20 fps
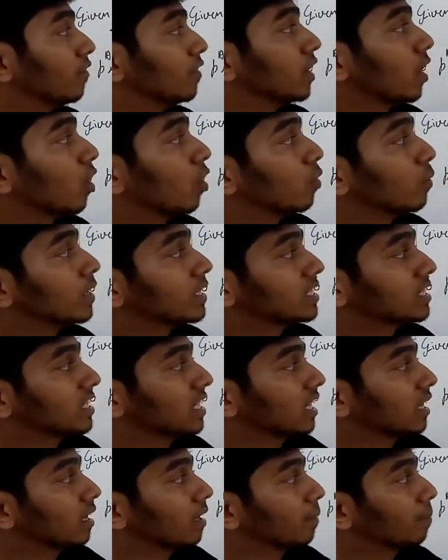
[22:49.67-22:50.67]
we always
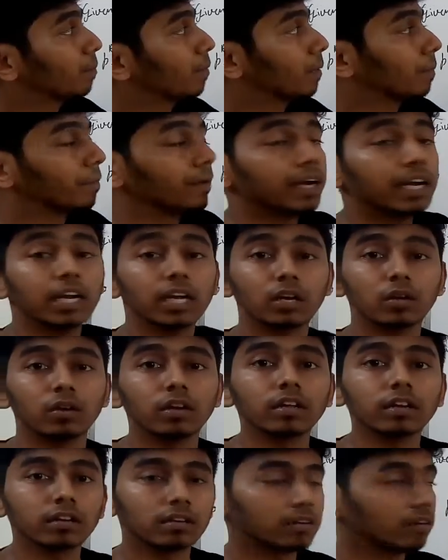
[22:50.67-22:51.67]
take
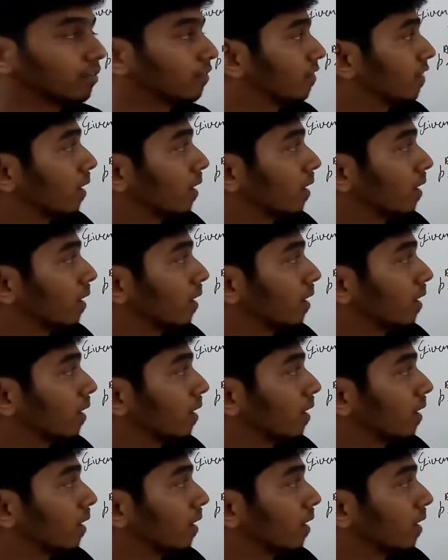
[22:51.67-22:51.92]
perpendicular